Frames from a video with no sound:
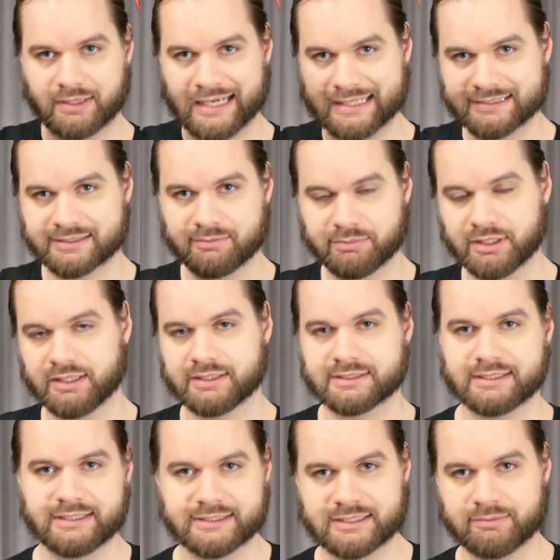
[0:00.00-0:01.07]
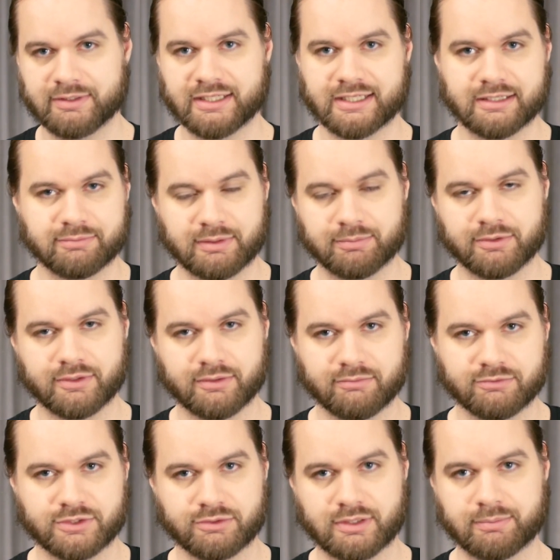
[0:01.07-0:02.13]
as compelling as it needs to be to get people
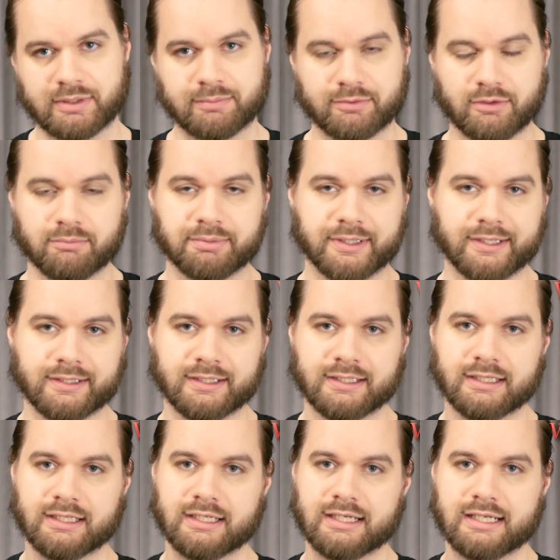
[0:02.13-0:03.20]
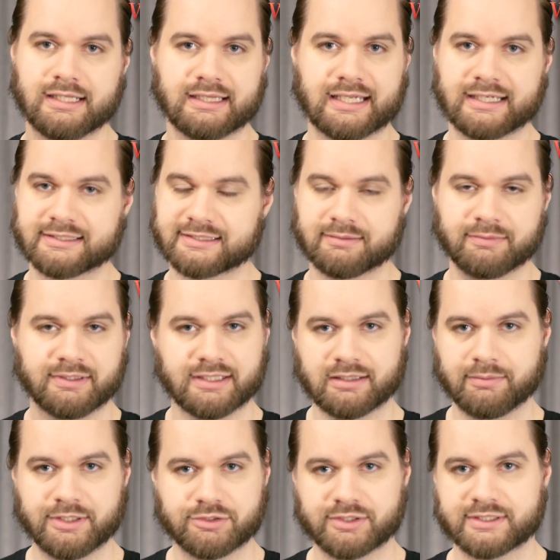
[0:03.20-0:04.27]
to grip people, but that's something that could
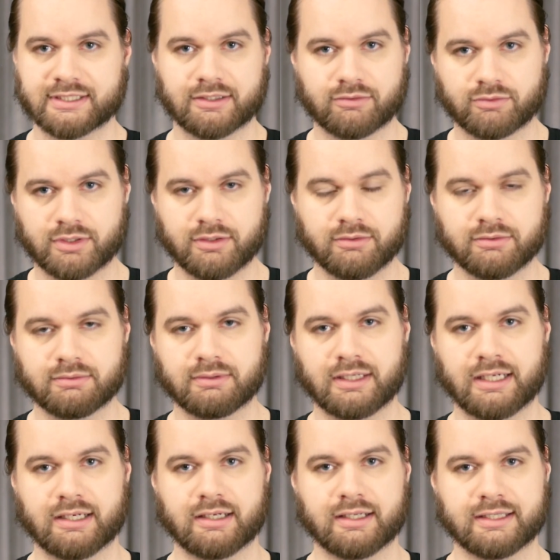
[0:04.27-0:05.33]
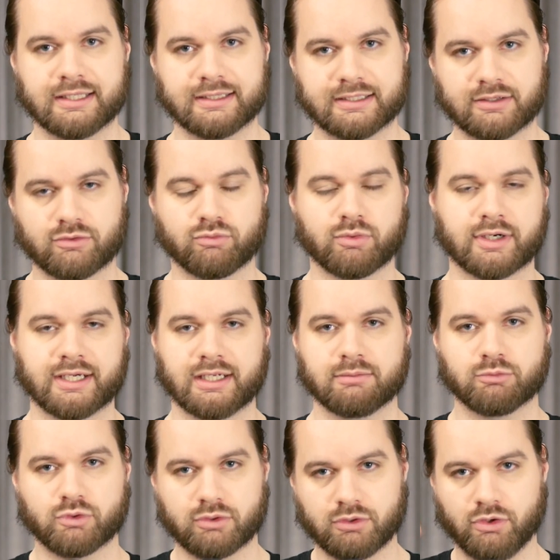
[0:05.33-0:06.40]
be addressed on the road. I think they're working on
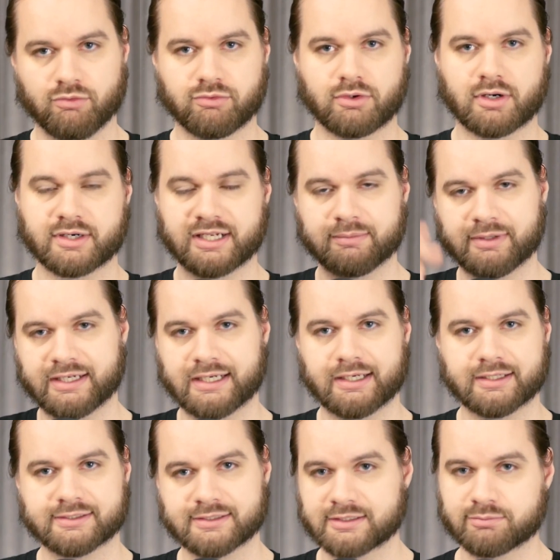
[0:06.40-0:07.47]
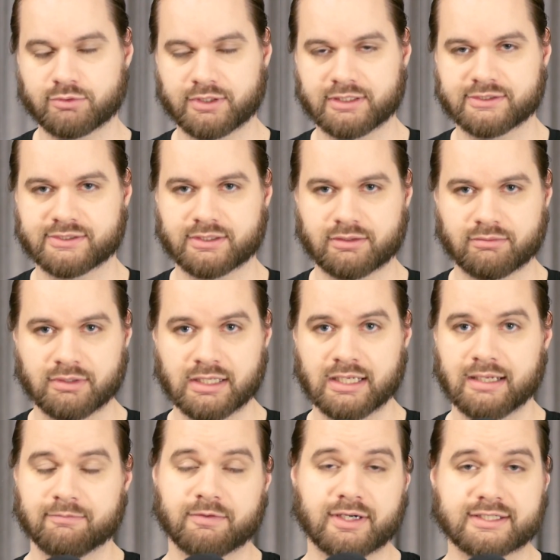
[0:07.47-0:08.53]
more overarching mechanics at this point, so
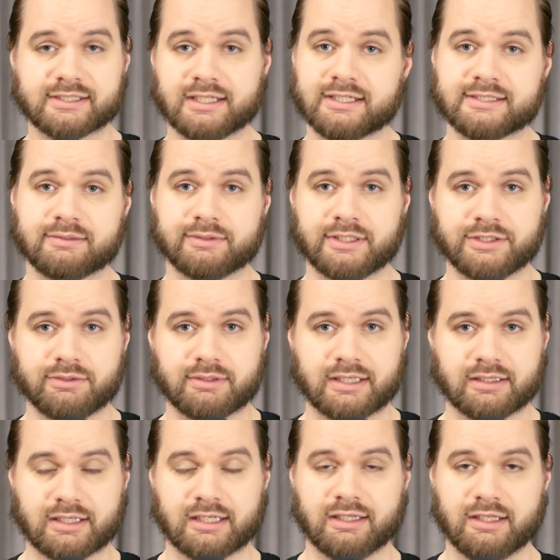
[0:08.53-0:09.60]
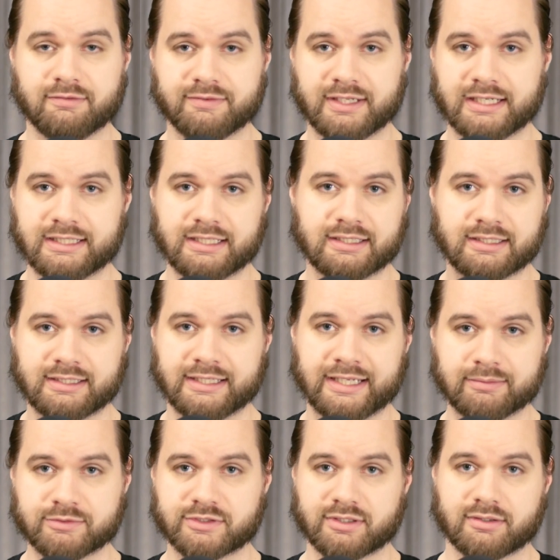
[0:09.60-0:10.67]
very excited to see what they do. I love the idea that the
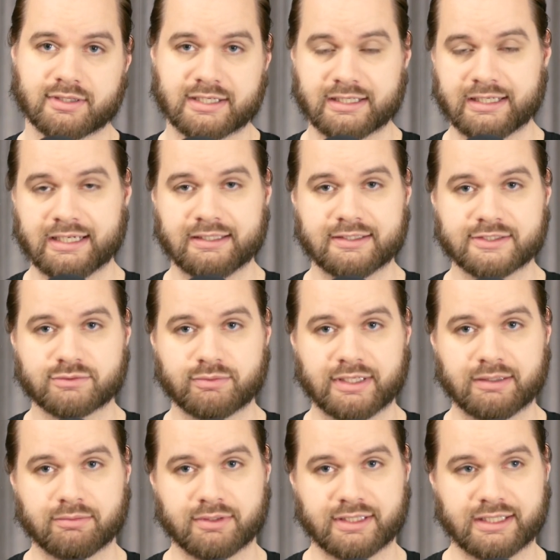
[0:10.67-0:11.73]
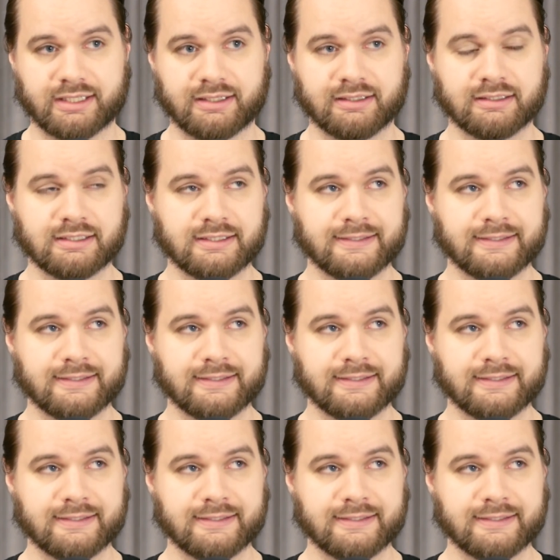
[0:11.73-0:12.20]
games are kind of head this way, where they